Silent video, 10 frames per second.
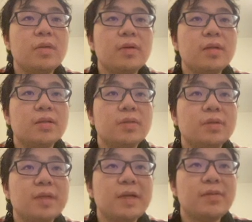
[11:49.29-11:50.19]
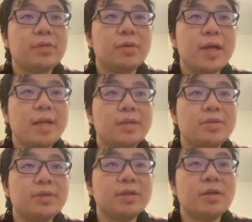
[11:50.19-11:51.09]
we also want to have required
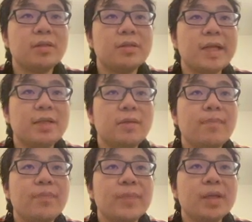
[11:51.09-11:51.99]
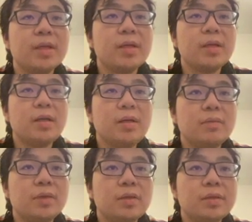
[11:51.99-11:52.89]
string title.
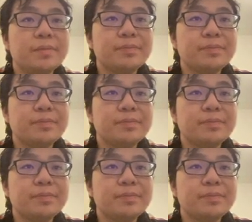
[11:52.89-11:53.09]
Good.